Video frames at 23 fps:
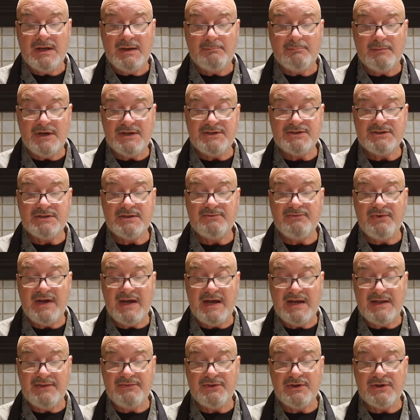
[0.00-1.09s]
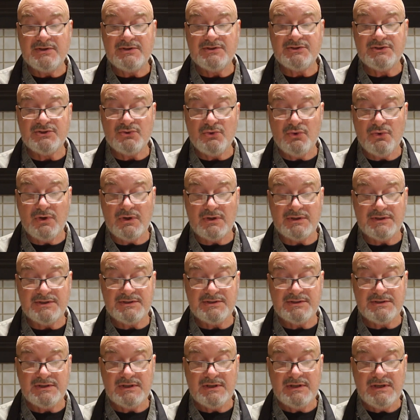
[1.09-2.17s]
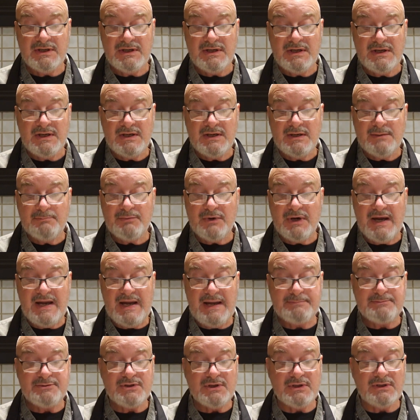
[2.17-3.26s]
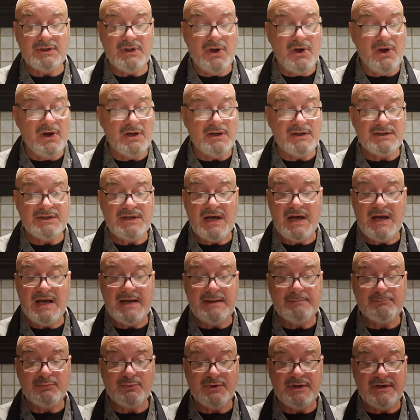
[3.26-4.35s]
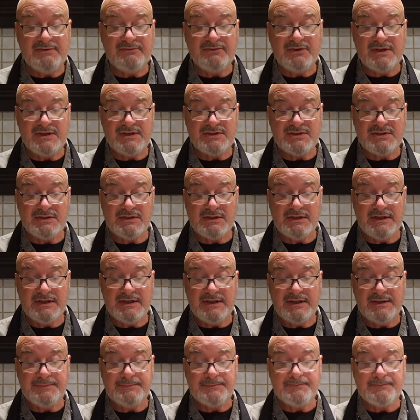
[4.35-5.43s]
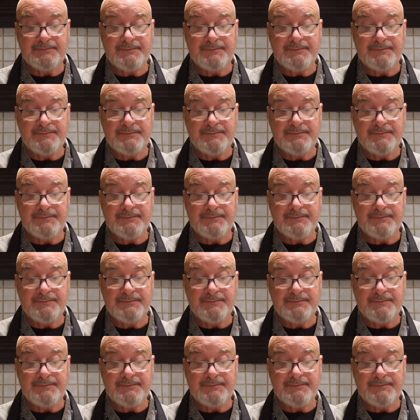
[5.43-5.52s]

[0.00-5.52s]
must have had their source, perhaps a long time previously,